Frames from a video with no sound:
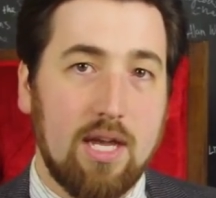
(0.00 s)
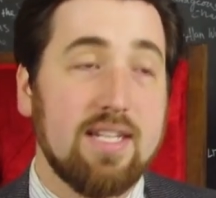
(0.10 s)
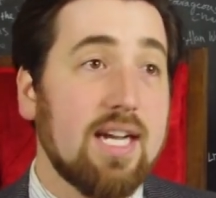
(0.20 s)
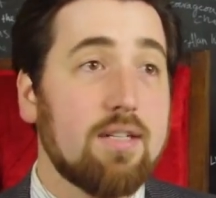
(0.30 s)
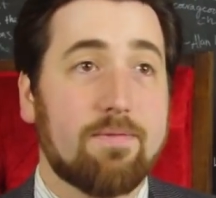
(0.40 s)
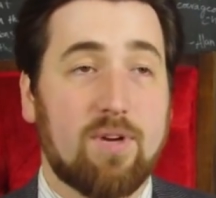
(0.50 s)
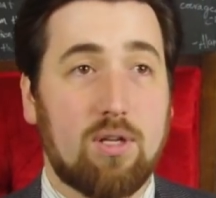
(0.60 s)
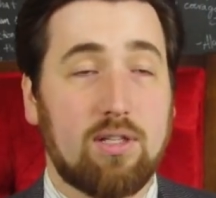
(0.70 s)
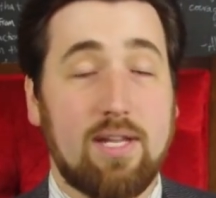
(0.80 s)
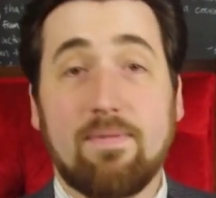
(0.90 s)
And
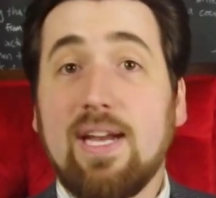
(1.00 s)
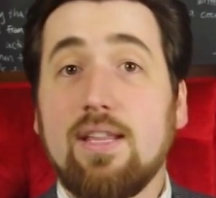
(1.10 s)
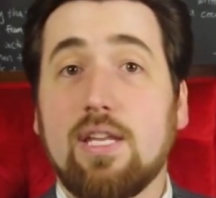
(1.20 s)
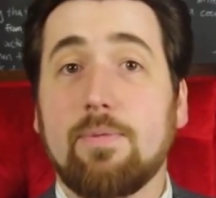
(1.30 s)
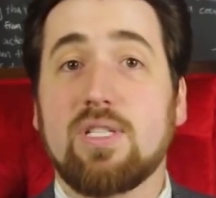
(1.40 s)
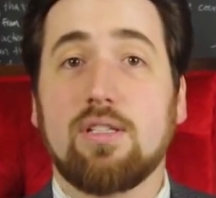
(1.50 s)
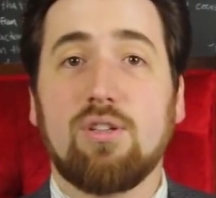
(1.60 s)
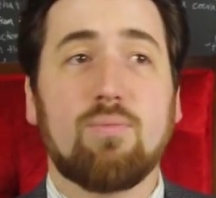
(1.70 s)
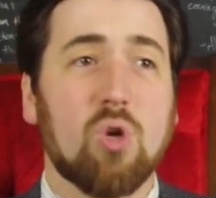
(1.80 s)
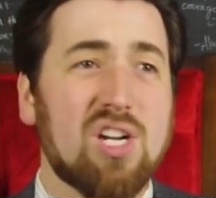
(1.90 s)
Titanfall, if anything, was a
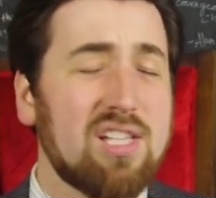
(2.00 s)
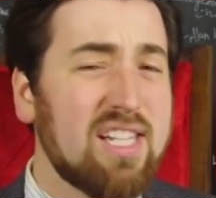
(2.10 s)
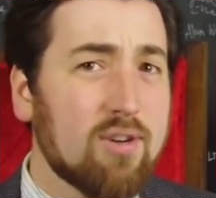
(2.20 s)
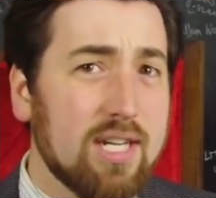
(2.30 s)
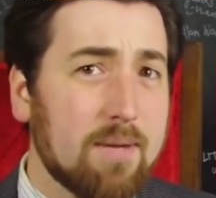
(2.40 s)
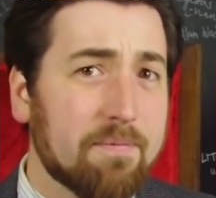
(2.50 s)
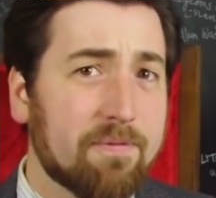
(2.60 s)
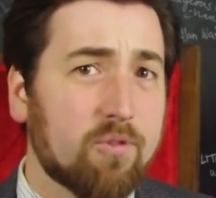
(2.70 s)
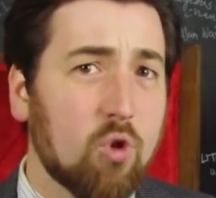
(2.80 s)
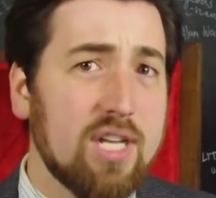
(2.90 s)
little more clear and
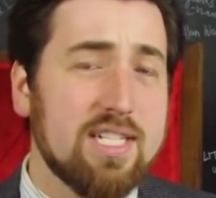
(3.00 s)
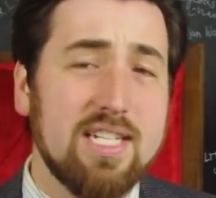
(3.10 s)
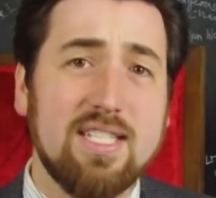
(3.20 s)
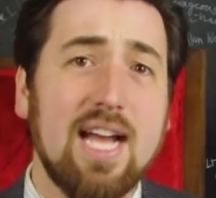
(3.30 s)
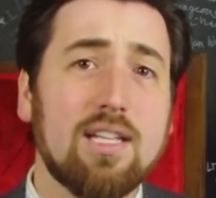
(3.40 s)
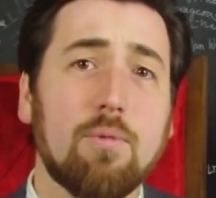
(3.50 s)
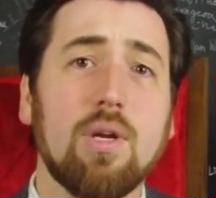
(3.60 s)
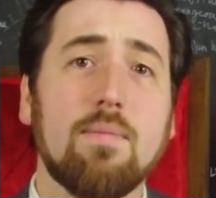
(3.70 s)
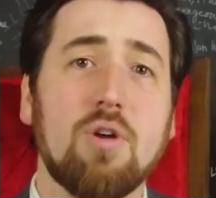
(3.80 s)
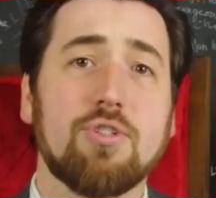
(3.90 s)
upfront at exactly
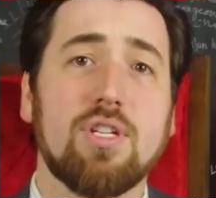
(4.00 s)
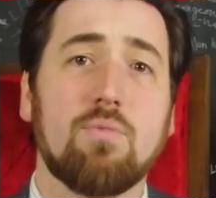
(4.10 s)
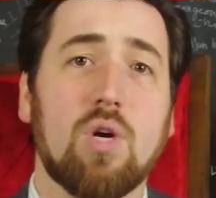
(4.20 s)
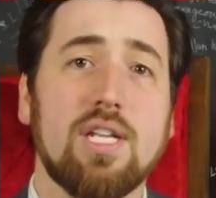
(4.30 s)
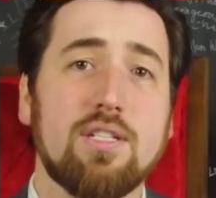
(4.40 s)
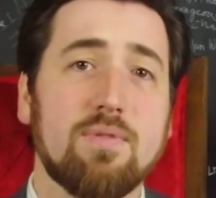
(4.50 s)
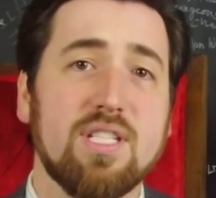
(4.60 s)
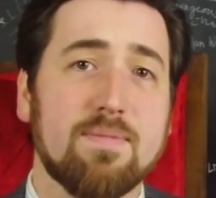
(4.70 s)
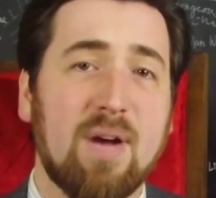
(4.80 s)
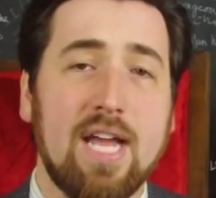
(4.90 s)
what emotion it wanted to
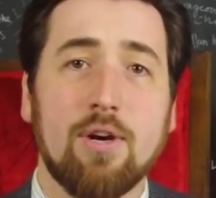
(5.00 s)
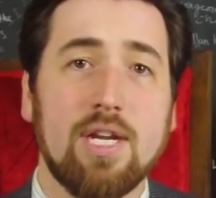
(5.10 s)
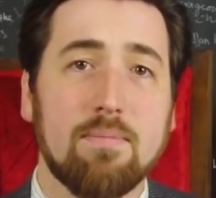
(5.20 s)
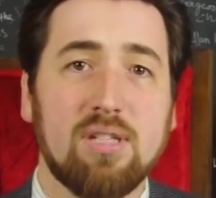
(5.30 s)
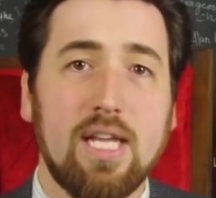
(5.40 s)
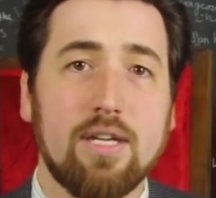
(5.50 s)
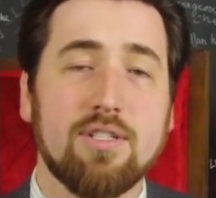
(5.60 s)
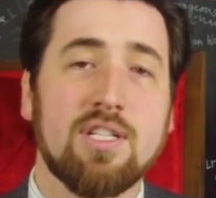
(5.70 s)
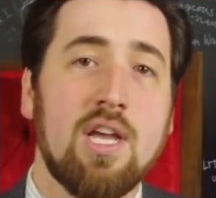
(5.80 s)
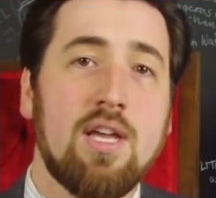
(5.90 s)
inspire in
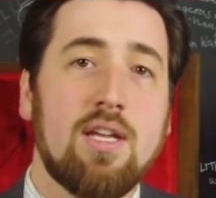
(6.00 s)
players.